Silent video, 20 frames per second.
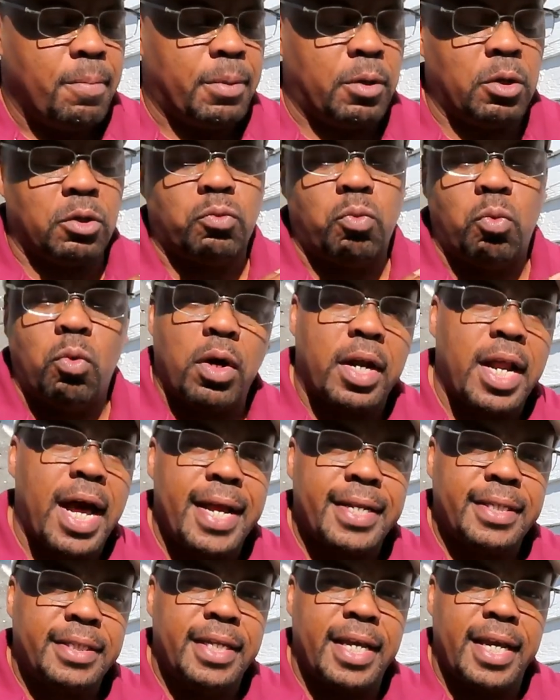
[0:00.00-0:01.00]
Because what
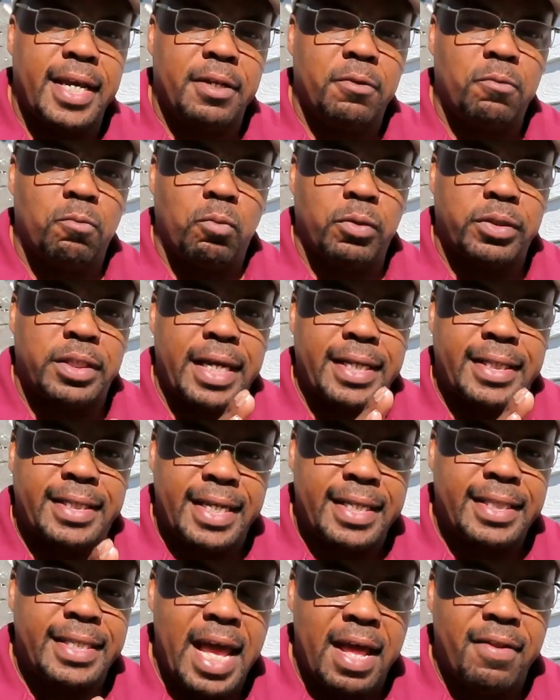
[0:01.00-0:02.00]
I did was I
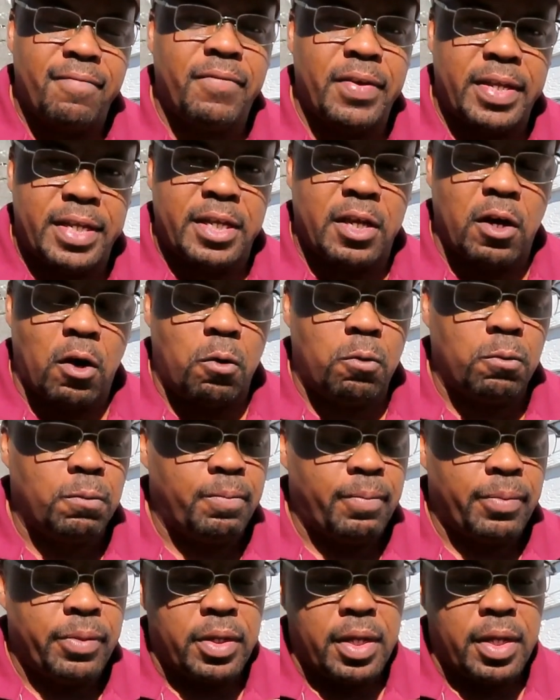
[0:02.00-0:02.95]
did that video.